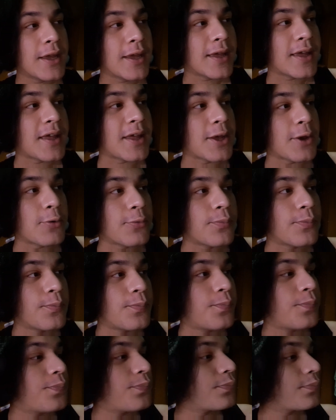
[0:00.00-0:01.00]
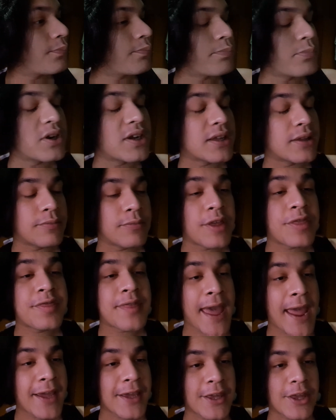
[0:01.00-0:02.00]
Uh, but but
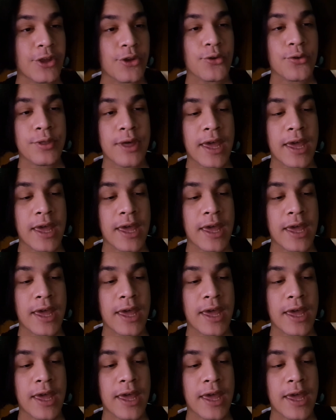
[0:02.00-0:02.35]
thank you.